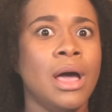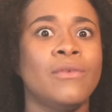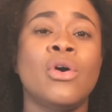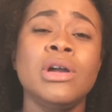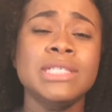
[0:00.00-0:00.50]

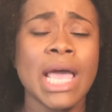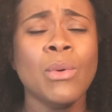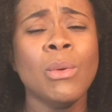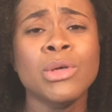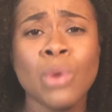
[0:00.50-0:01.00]
Of course, I
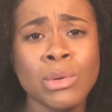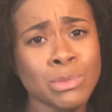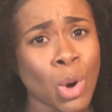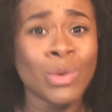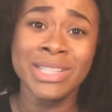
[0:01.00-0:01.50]
went with what
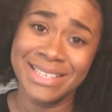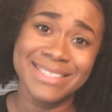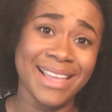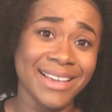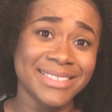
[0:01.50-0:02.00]
was more
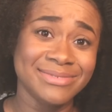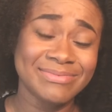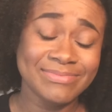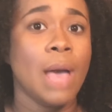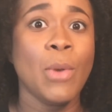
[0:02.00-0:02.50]
realistic.
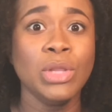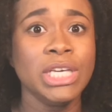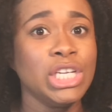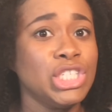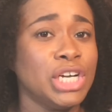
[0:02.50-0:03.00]
I'm only
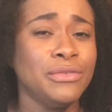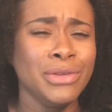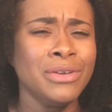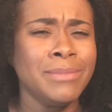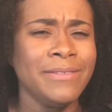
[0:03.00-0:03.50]
going to share a
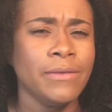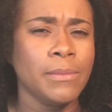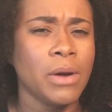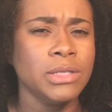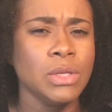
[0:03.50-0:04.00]
few of my
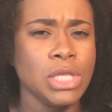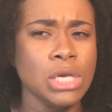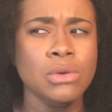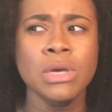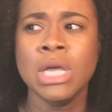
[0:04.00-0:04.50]
favorite parts with
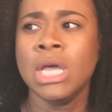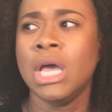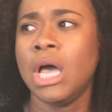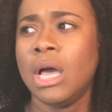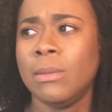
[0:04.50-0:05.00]
you.
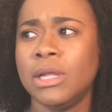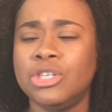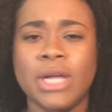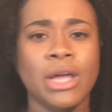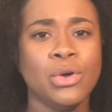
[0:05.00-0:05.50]
I'm going
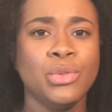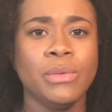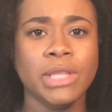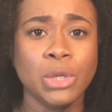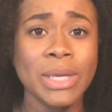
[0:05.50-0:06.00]
to try and go through
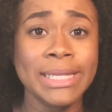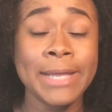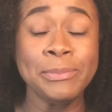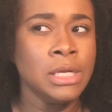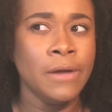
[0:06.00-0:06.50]
it really
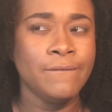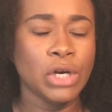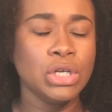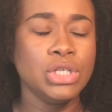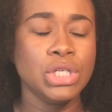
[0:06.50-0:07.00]
quickly.
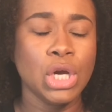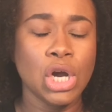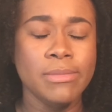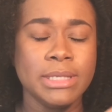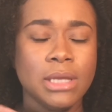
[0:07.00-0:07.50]
First,
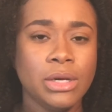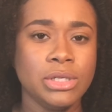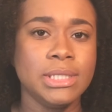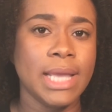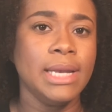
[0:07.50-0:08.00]
her
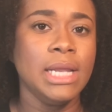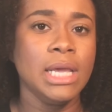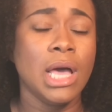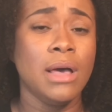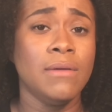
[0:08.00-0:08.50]

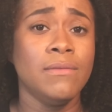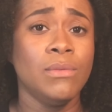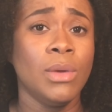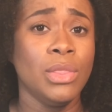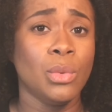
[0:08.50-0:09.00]
misunderstanding of
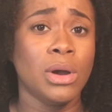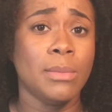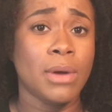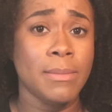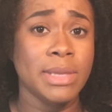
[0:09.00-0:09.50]
what the
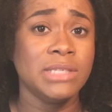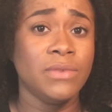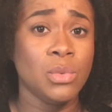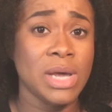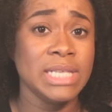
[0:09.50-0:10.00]
word bar
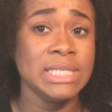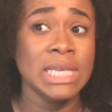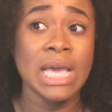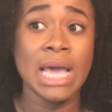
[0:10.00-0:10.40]
mitzvah was.